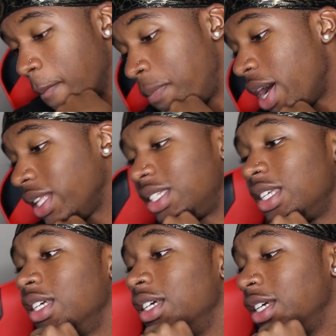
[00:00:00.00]
But
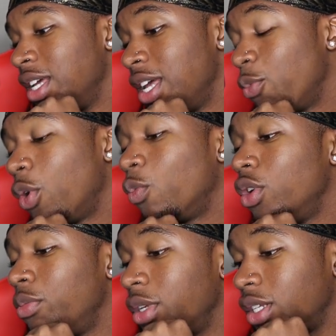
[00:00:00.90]
what
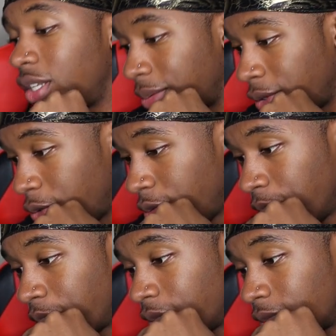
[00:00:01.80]
will be a W
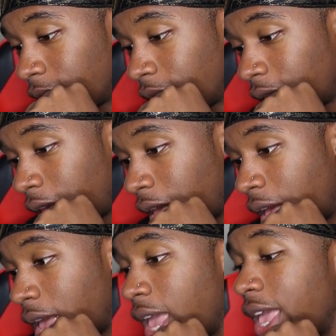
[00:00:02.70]

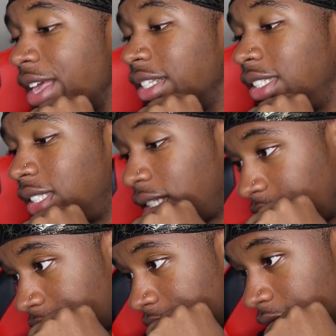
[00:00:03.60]
is